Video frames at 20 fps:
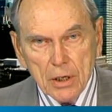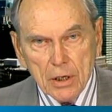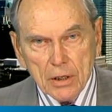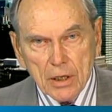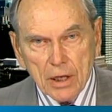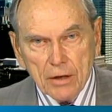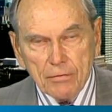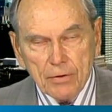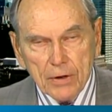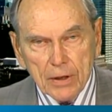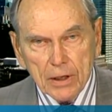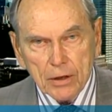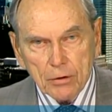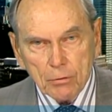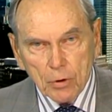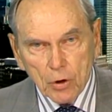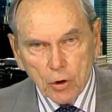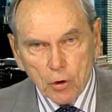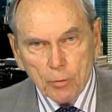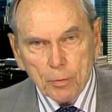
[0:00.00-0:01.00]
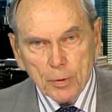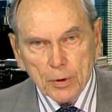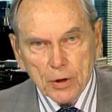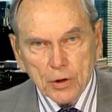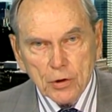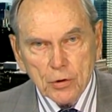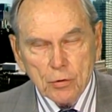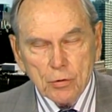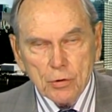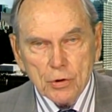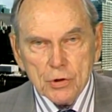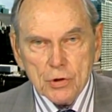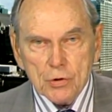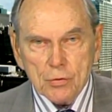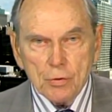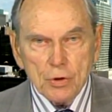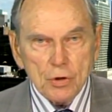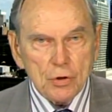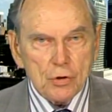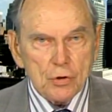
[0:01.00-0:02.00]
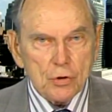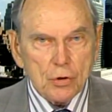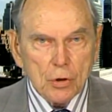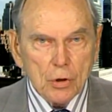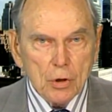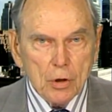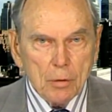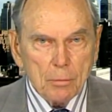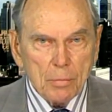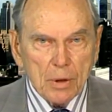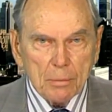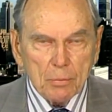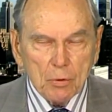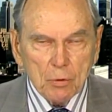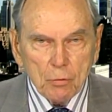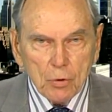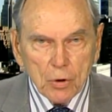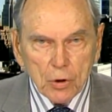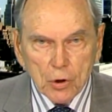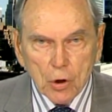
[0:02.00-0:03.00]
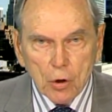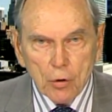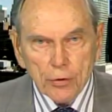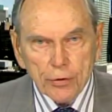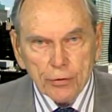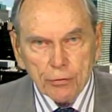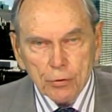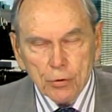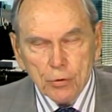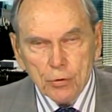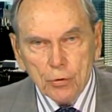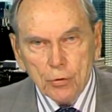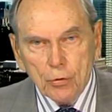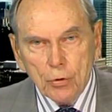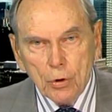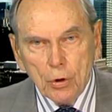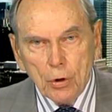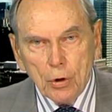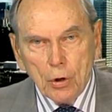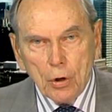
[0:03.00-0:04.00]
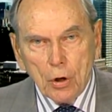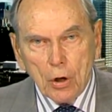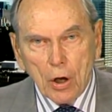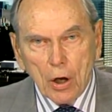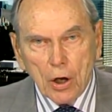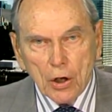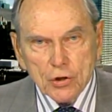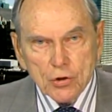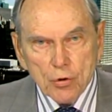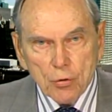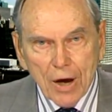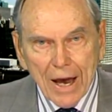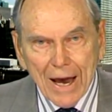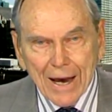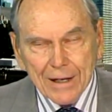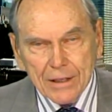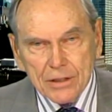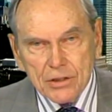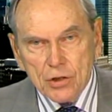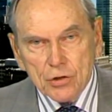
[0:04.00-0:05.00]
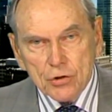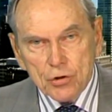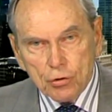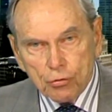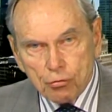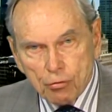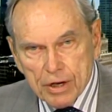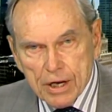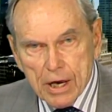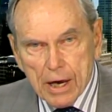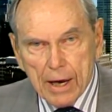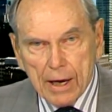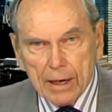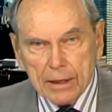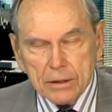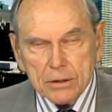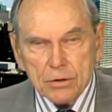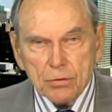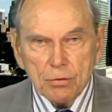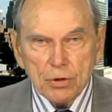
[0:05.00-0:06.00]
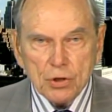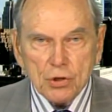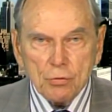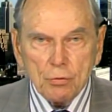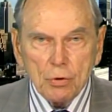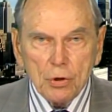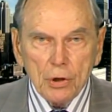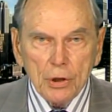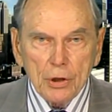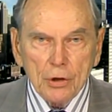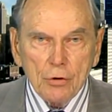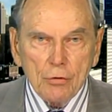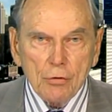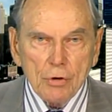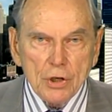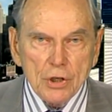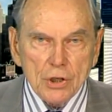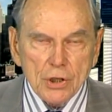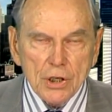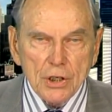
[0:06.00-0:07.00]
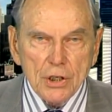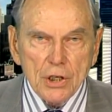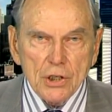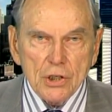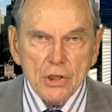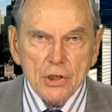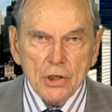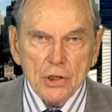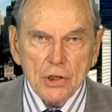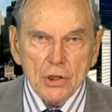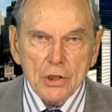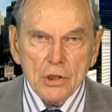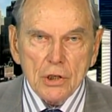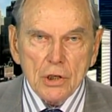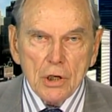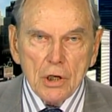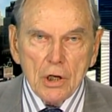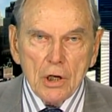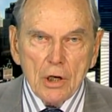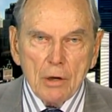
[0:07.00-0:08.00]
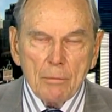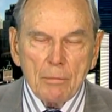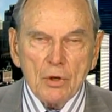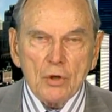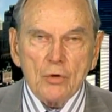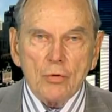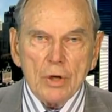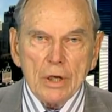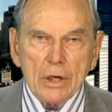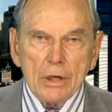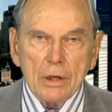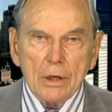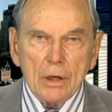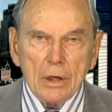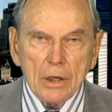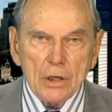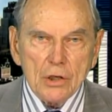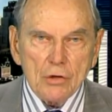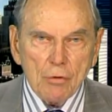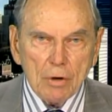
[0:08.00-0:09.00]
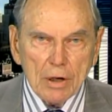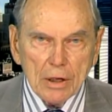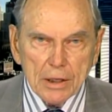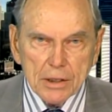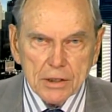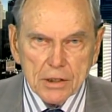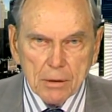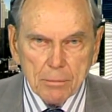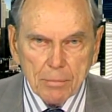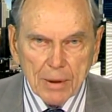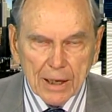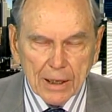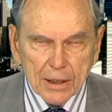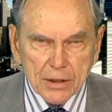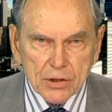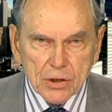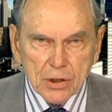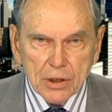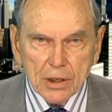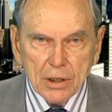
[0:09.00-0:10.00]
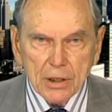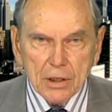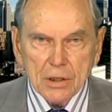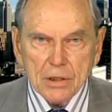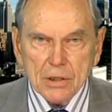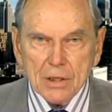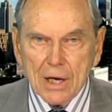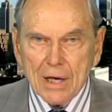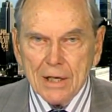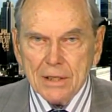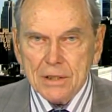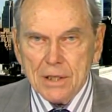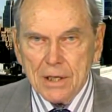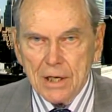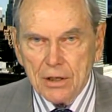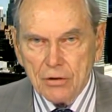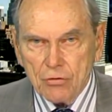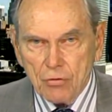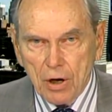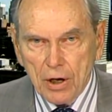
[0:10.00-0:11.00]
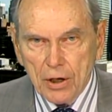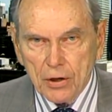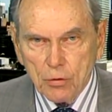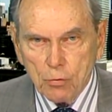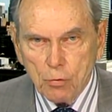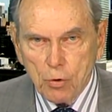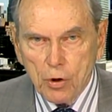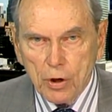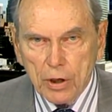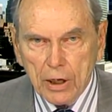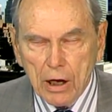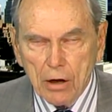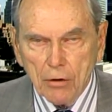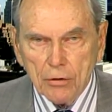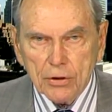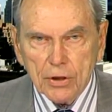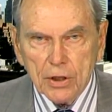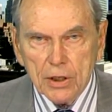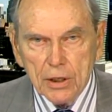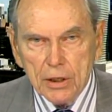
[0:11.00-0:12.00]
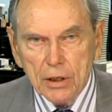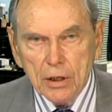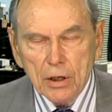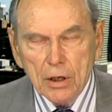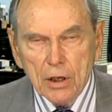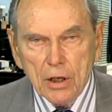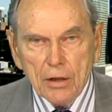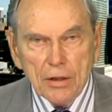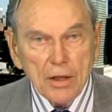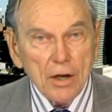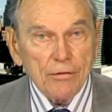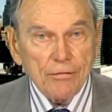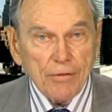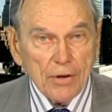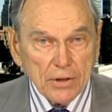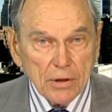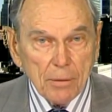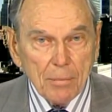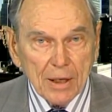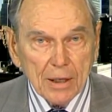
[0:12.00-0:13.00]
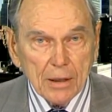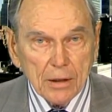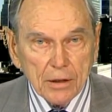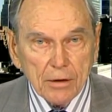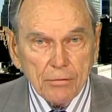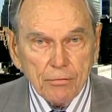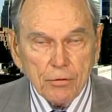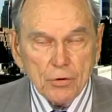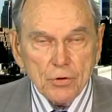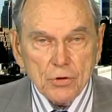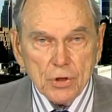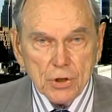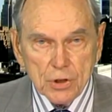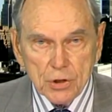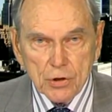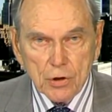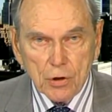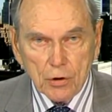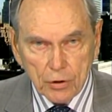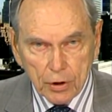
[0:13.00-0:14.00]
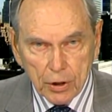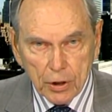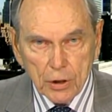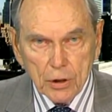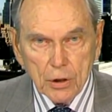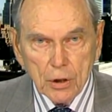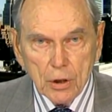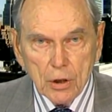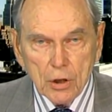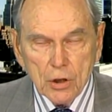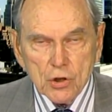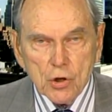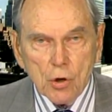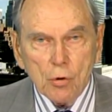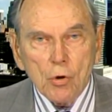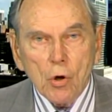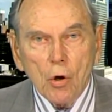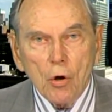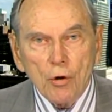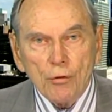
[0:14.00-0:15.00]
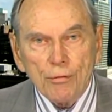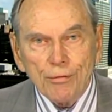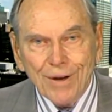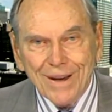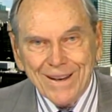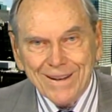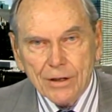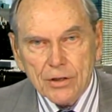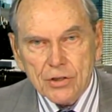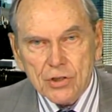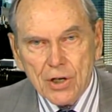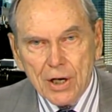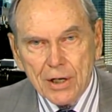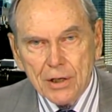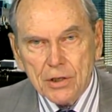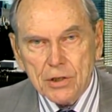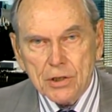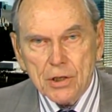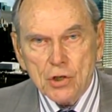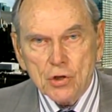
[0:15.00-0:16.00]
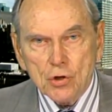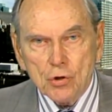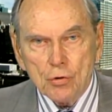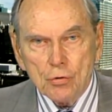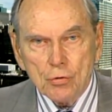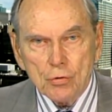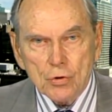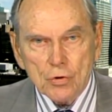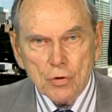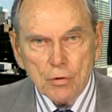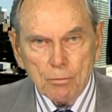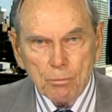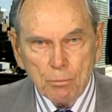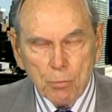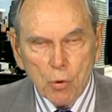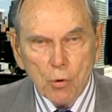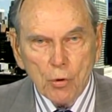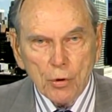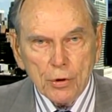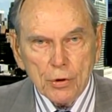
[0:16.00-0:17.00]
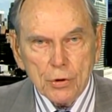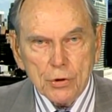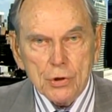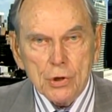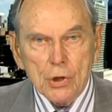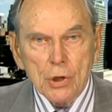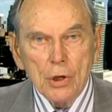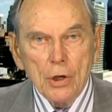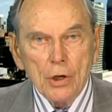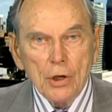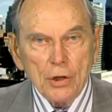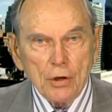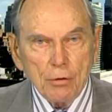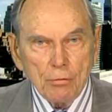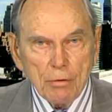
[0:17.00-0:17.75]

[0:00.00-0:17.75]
They feel it will open the doors which people will go through uh, to act, to react, which will increase the distance between Israelis and Palestinians as they try to work out the, their fundamental differences on the so-called final status issues of borders, the